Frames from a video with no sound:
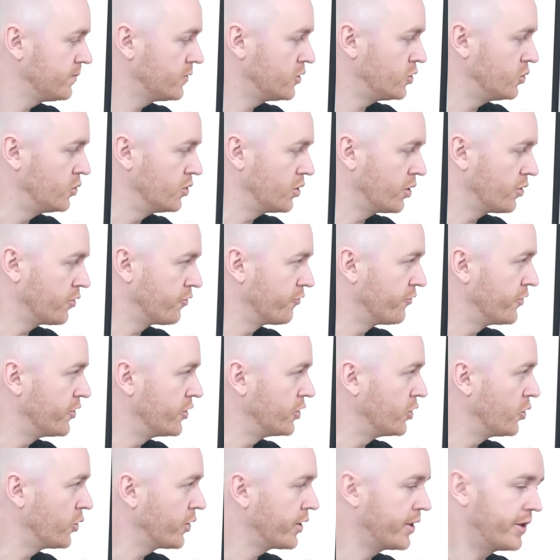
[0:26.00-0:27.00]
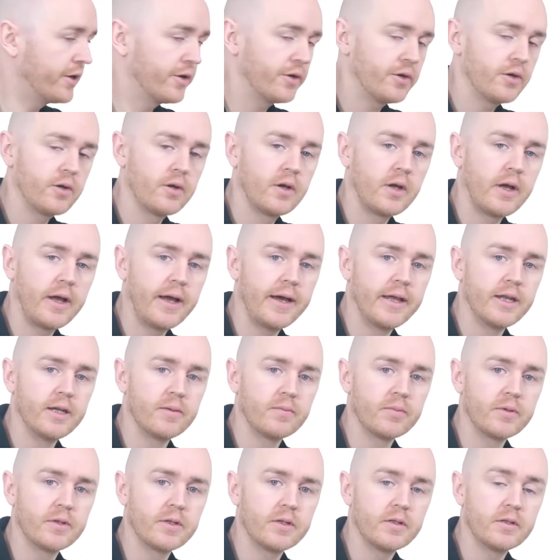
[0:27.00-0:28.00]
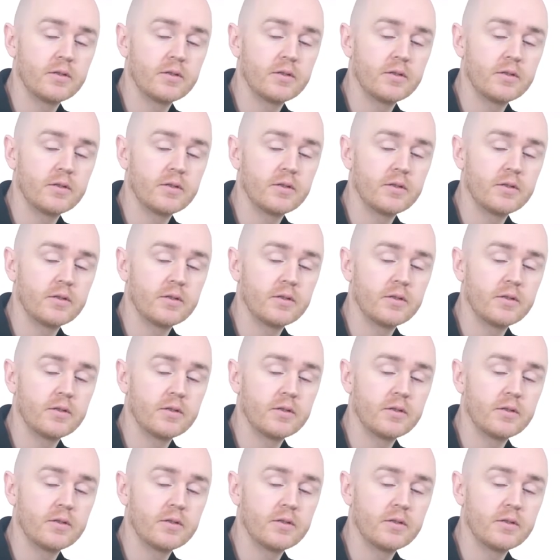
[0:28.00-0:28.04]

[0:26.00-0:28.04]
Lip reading: to another video here, and I'm